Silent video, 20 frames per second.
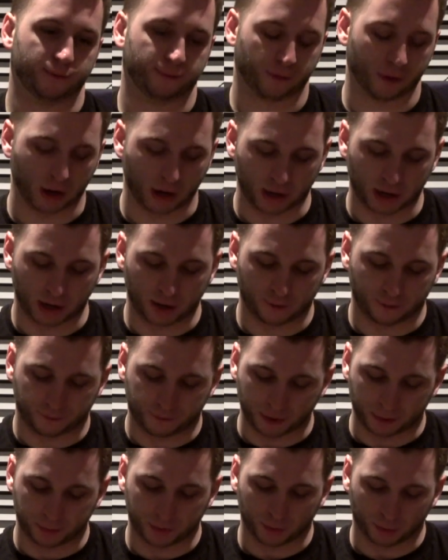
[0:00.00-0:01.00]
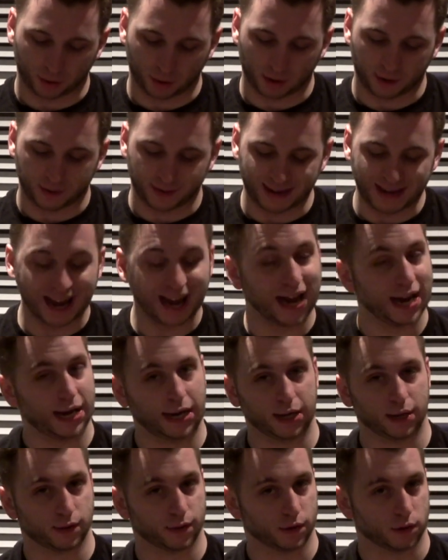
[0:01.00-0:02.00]
Friday, February the
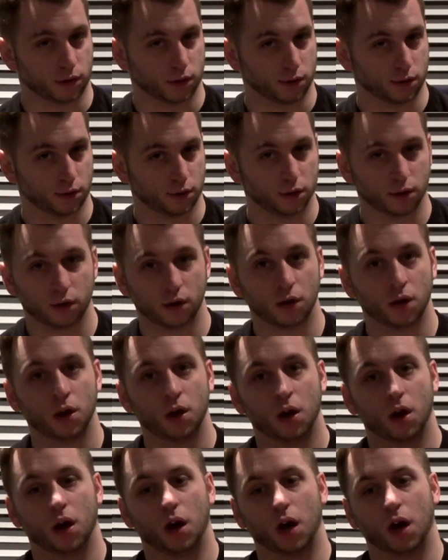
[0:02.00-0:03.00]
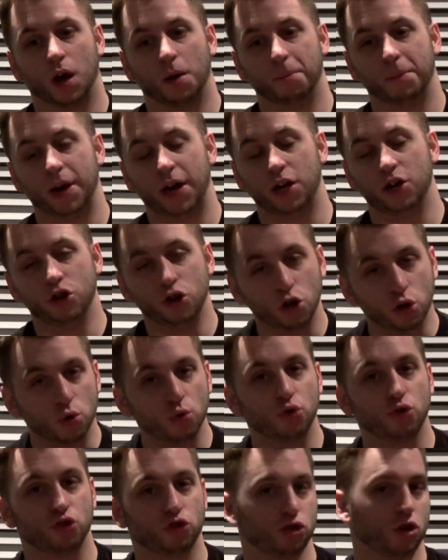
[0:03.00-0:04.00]
8th, a new
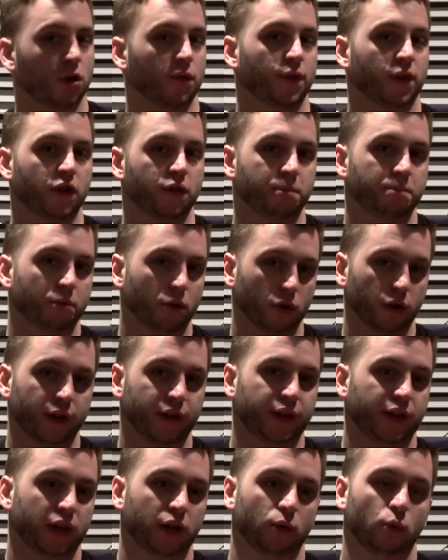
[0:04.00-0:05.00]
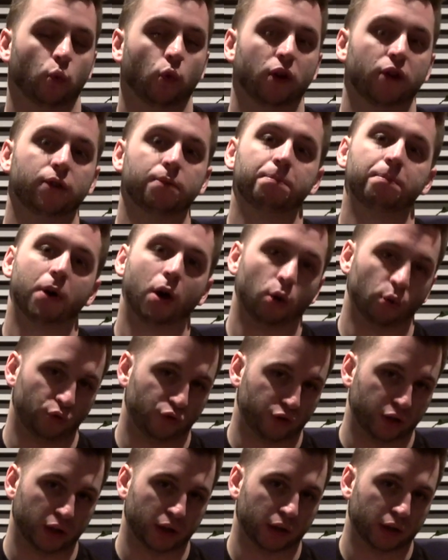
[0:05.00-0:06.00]
service bulletin was
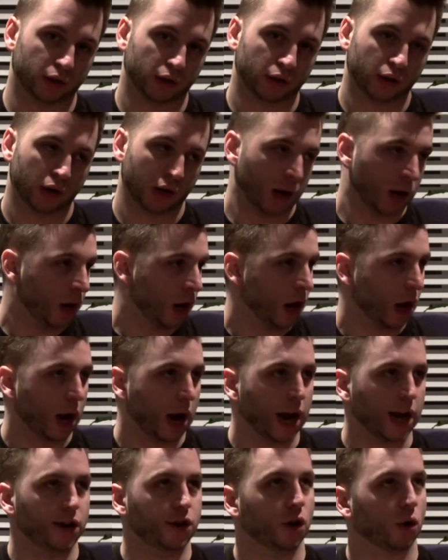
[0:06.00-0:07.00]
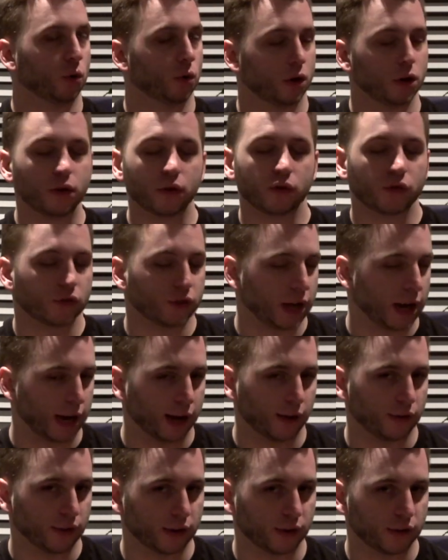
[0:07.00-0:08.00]
posted. I don't
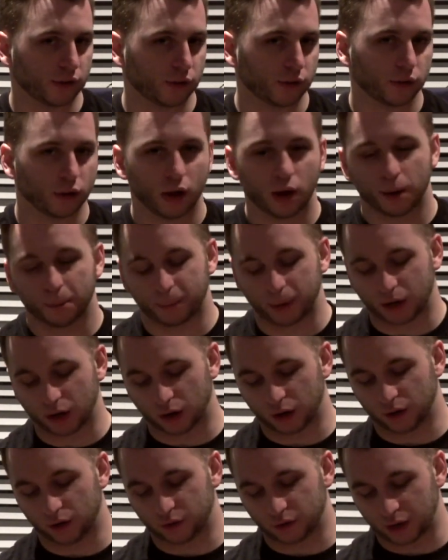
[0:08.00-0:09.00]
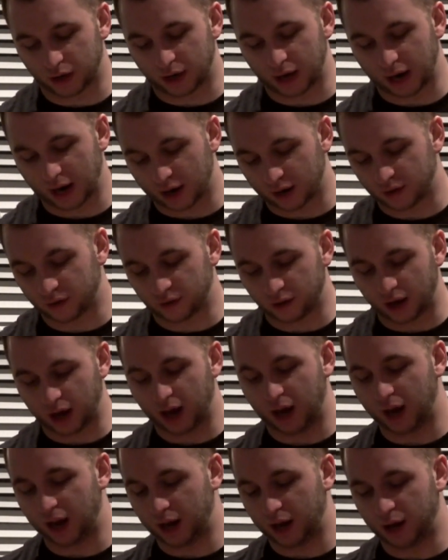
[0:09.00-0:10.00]
understand this because it has
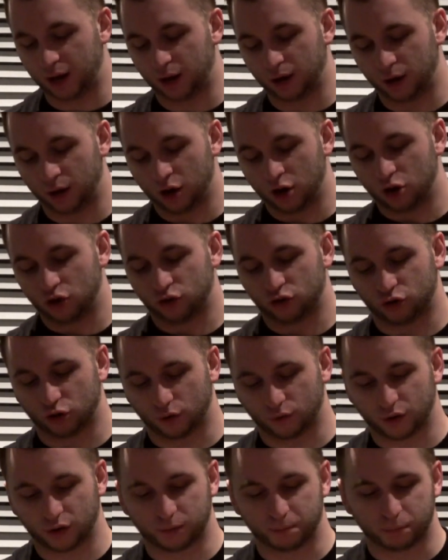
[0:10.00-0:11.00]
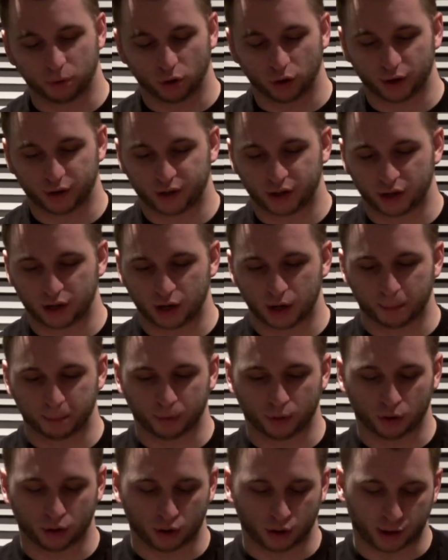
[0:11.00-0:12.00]
a service bulletin
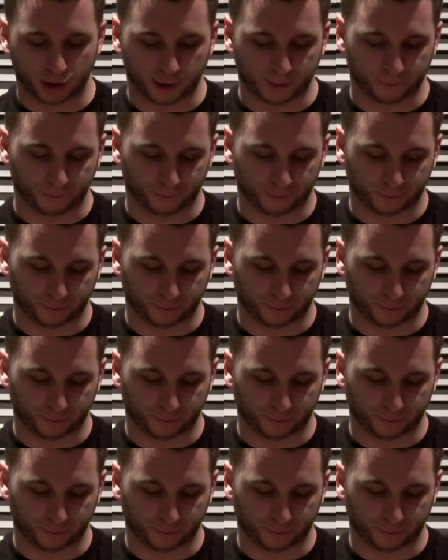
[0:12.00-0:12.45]
number on it.